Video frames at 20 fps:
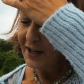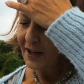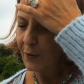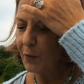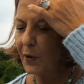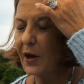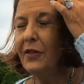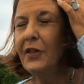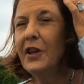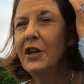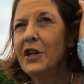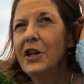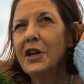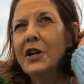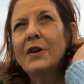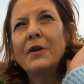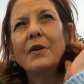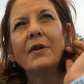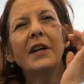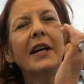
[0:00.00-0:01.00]
when the
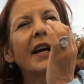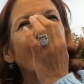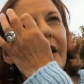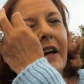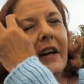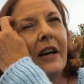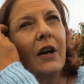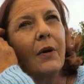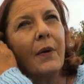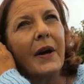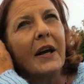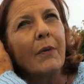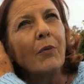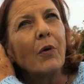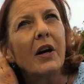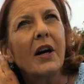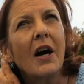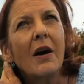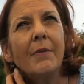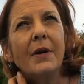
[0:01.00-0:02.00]
new king and queen
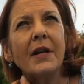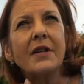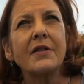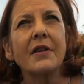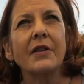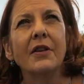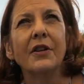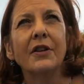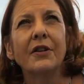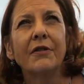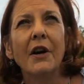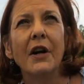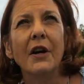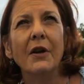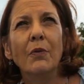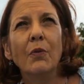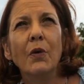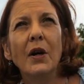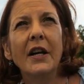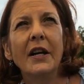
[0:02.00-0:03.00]
were coming to the
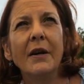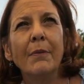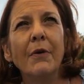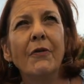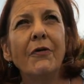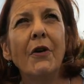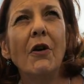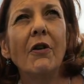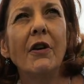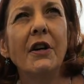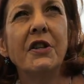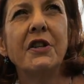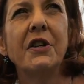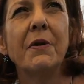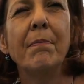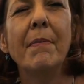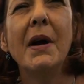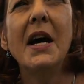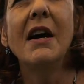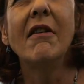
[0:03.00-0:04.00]
throne, William of Orange
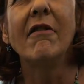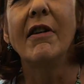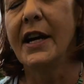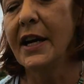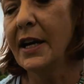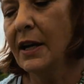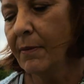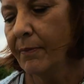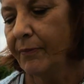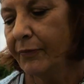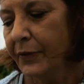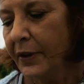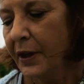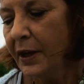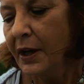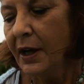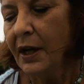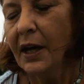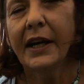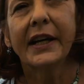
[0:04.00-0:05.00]
and Mary,
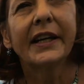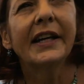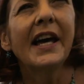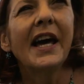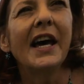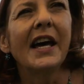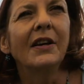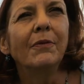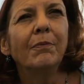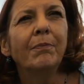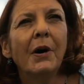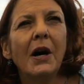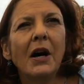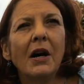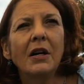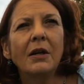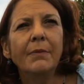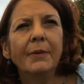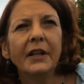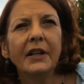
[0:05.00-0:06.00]
again,
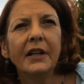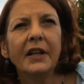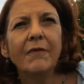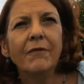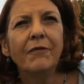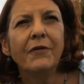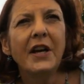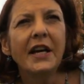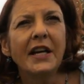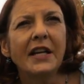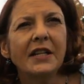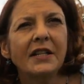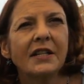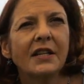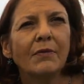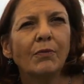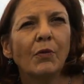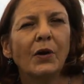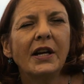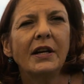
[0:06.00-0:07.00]
Parliament convened
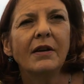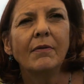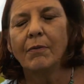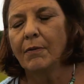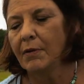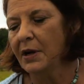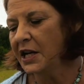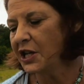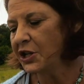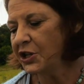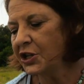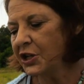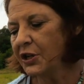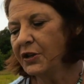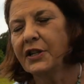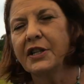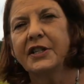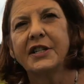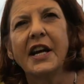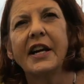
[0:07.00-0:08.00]
and we
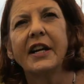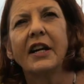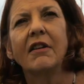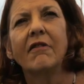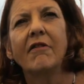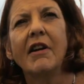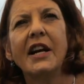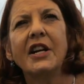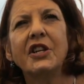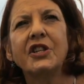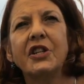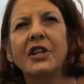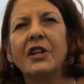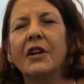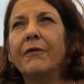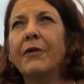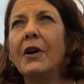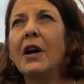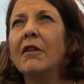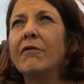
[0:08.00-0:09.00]
issued a declaration
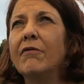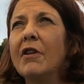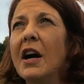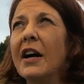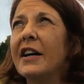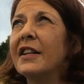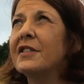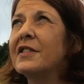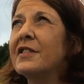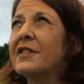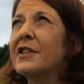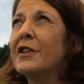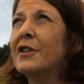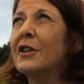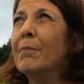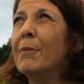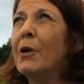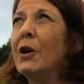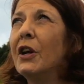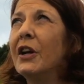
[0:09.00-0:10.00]
of our rights to
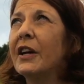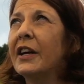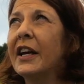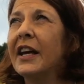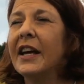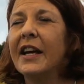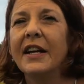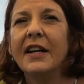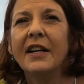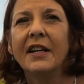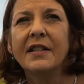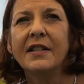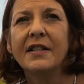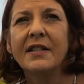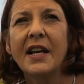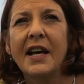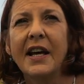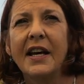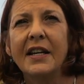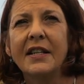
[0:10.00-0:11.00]
the monarchy and
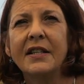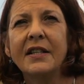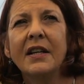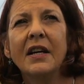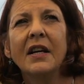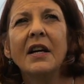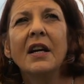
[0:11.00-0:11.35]
said,